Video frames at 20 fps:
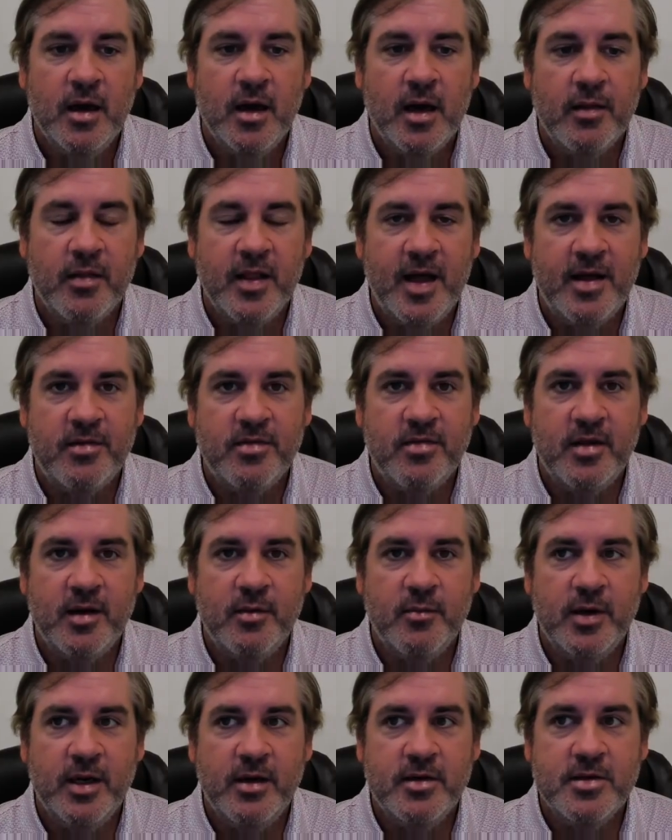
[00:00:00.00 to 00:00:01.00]
Last thing we
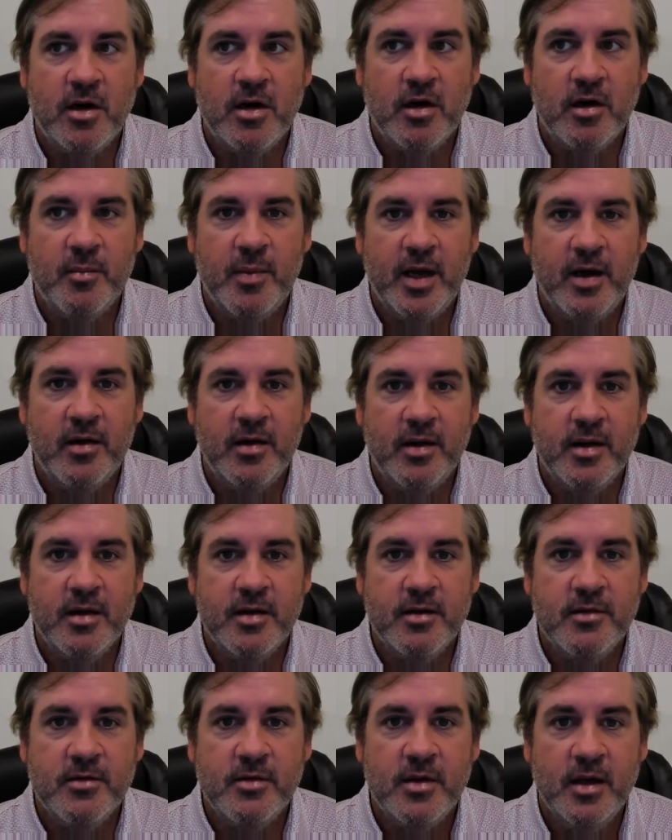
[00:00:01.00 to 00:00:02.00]
need to talk about
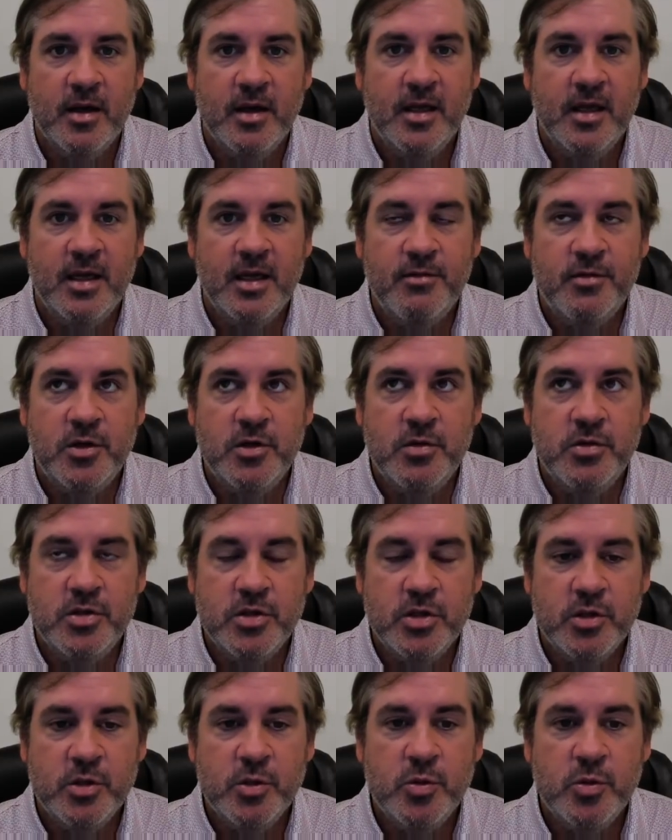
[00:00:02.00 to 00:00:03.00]
is if you
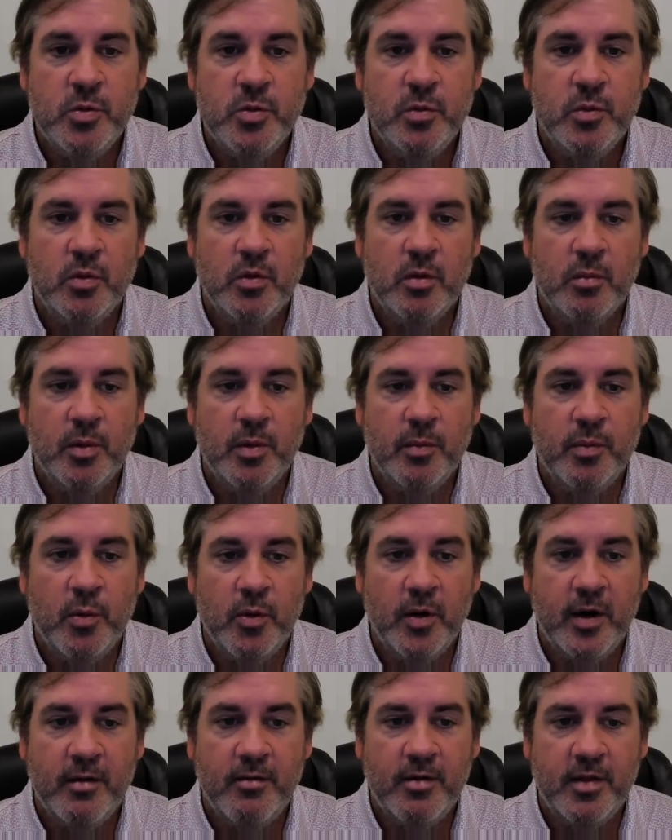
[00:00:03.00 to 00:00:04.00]
do report
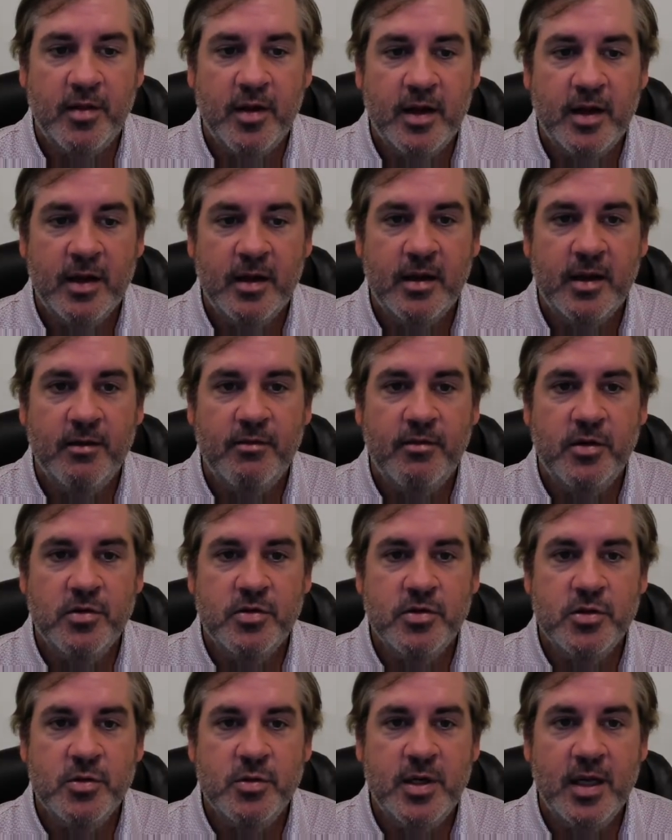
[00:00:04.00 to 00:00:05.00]
everything, if you
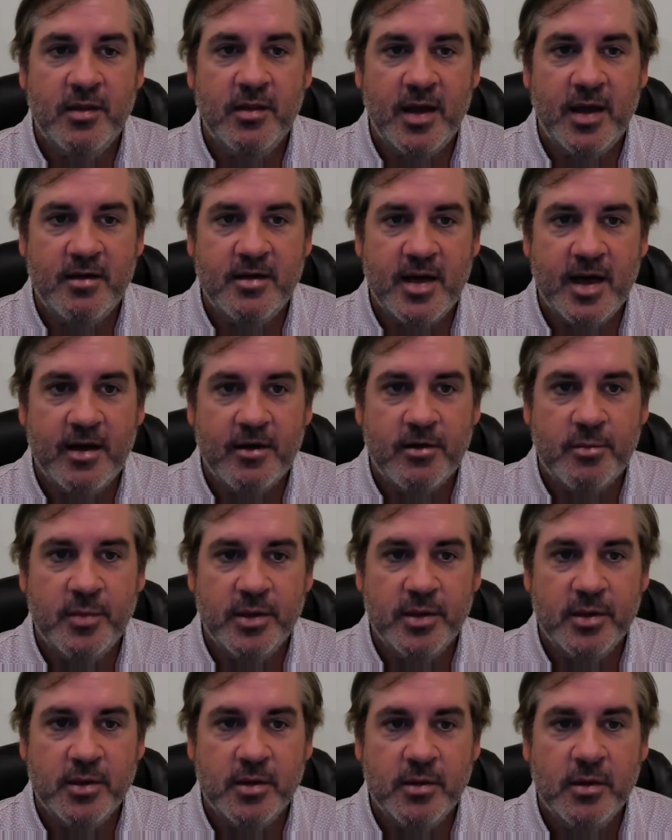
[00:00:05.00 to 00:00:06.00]
do get that tax
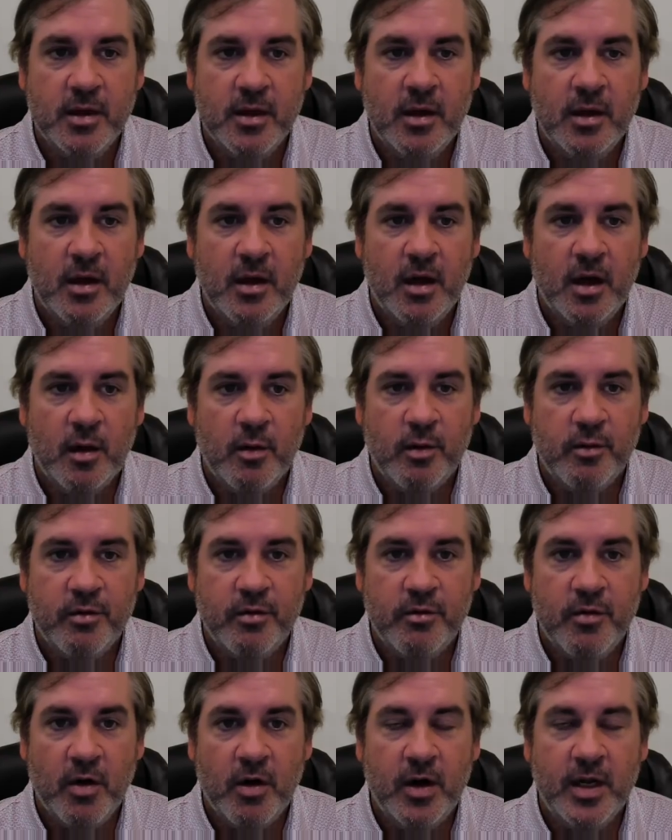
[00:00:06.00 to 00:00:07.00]
bill, or if you've
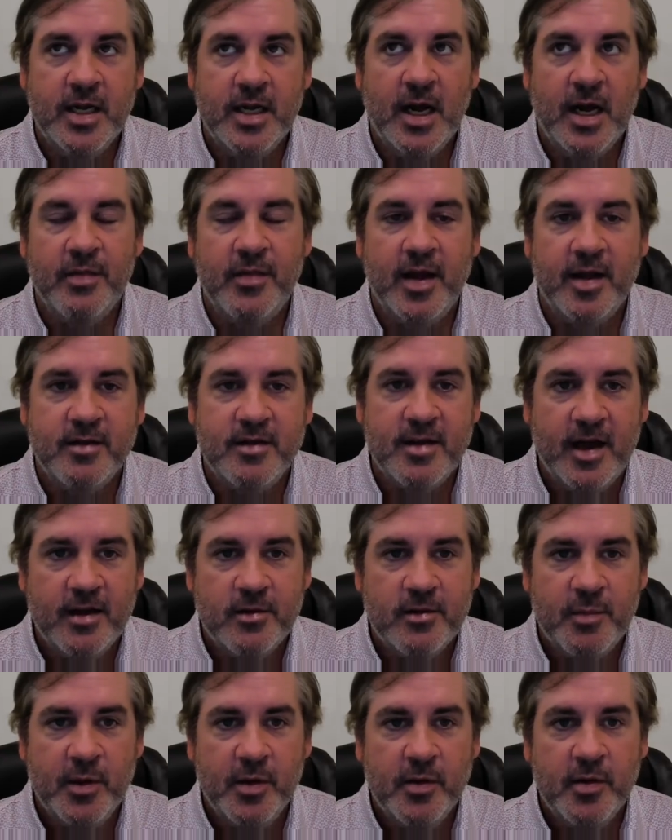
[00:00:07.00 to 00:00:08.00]
already gotten that tax
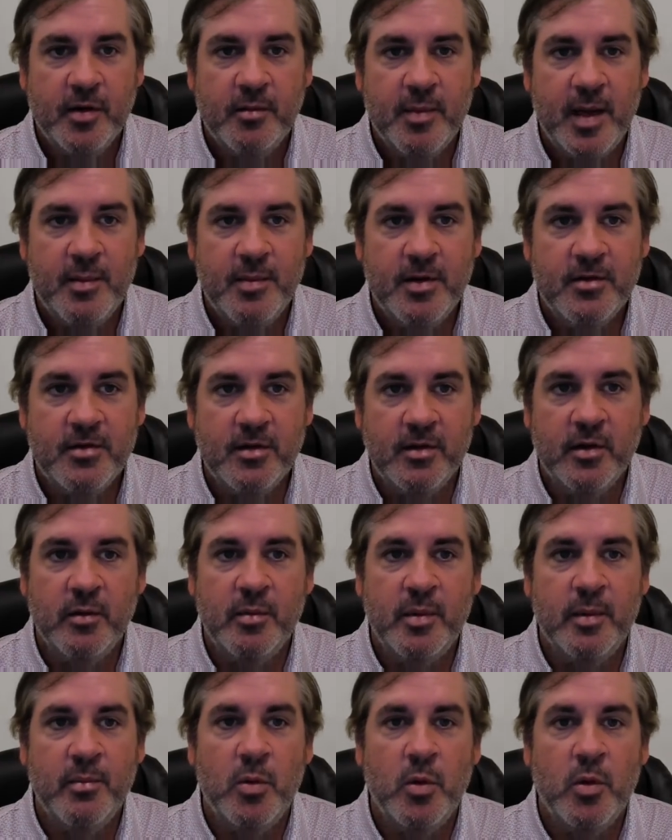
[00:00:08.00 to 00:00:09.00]
bill and maybe it's a little
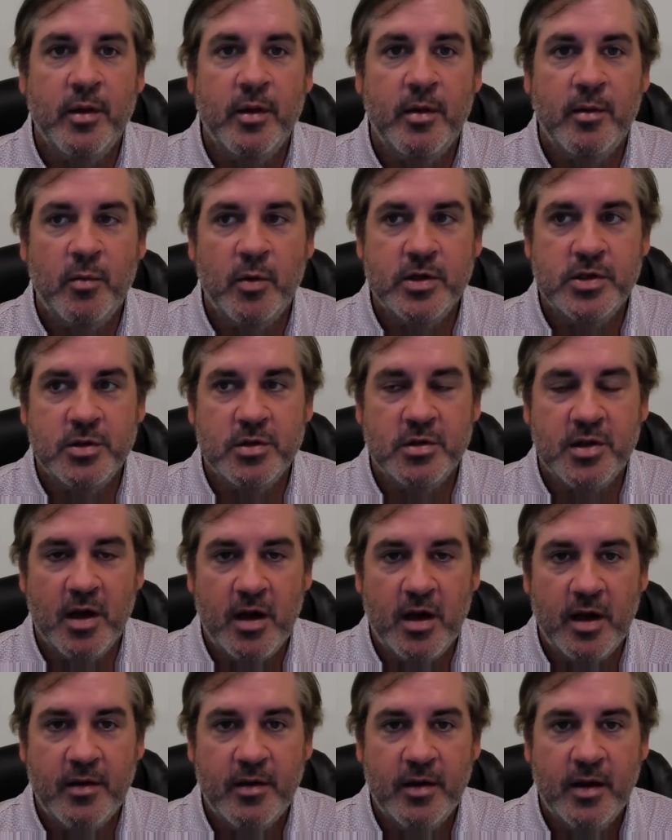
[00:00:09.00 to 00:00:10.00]
bit more than what you
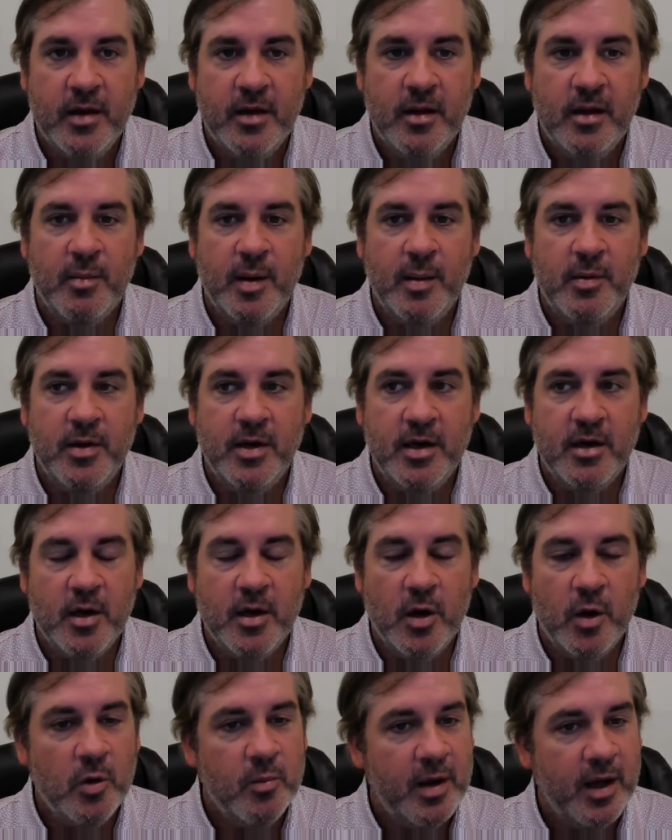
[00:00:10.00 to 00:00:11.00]
thought, maybe you didn't
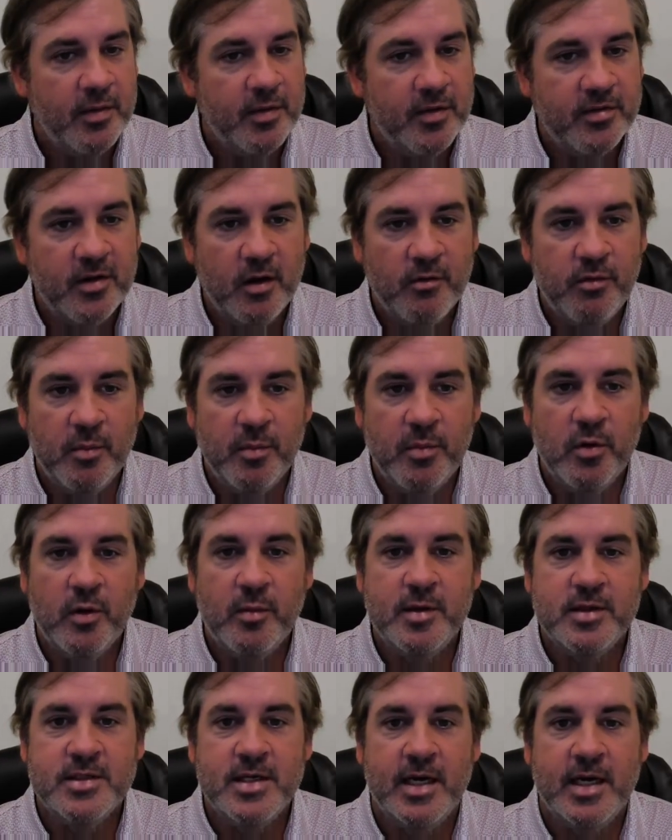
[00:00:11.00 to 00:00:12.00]
know about the
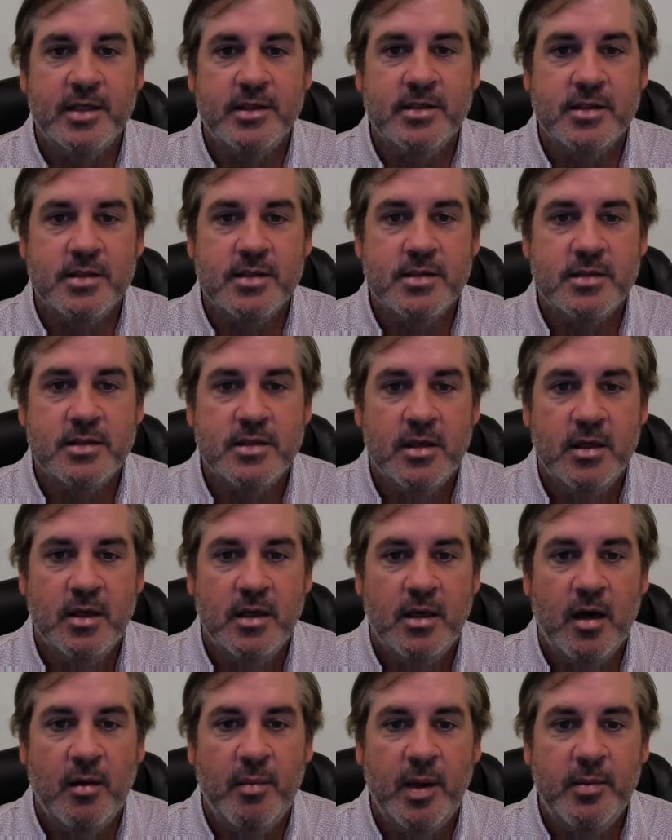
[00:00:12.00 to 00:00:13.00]
self-employment taxes,
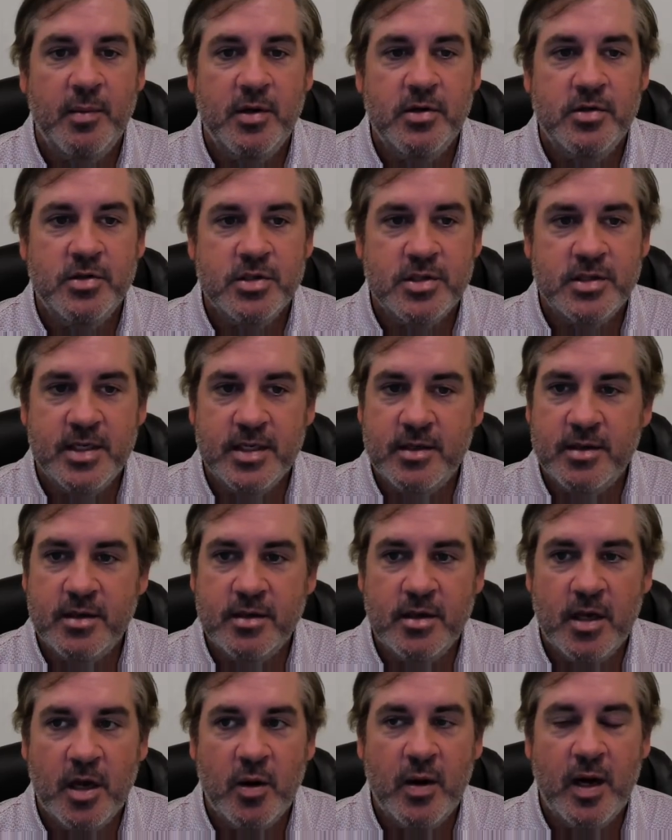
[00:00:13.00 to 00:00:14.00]
or maybe you just didn't
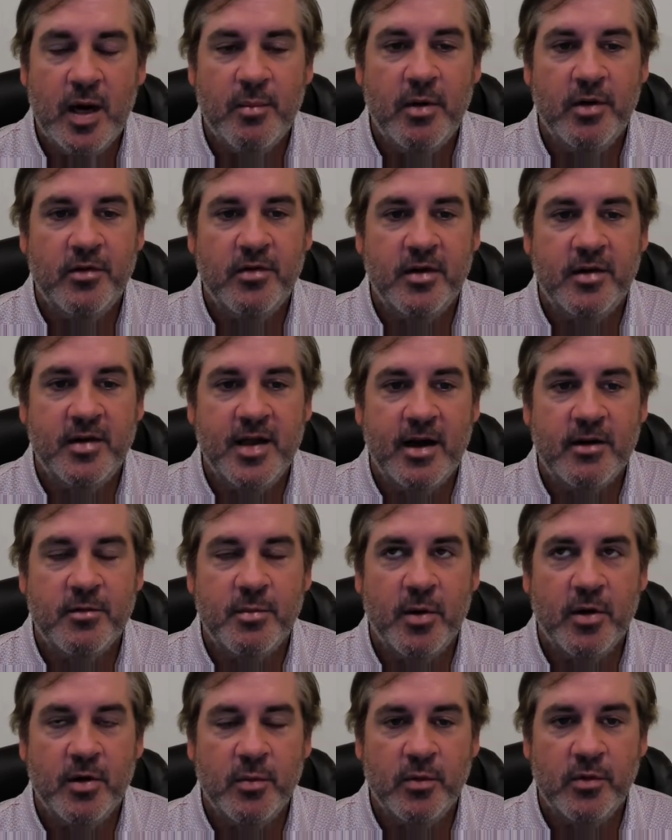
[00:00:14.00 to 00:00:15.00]
know how much the tax
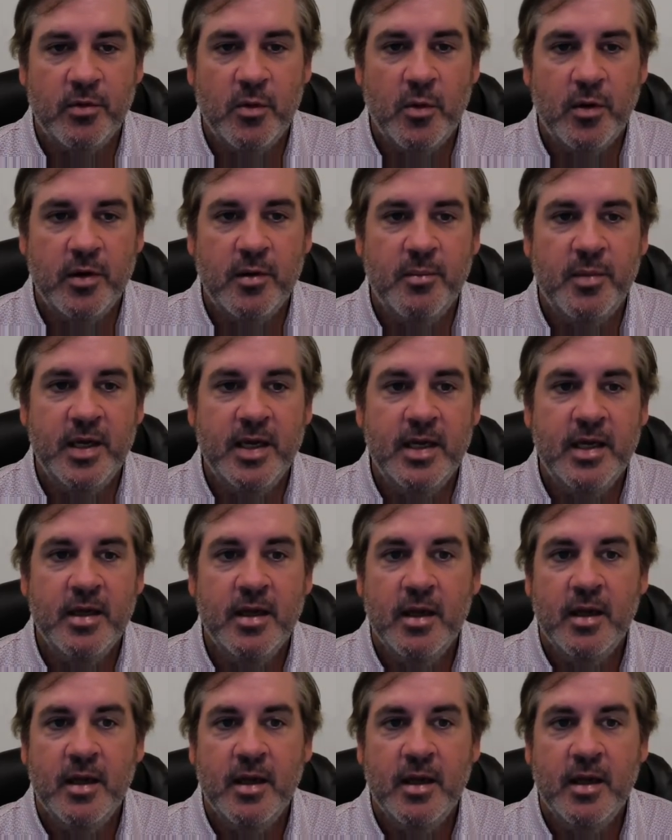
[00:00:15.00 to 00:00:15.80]
burden was going to be.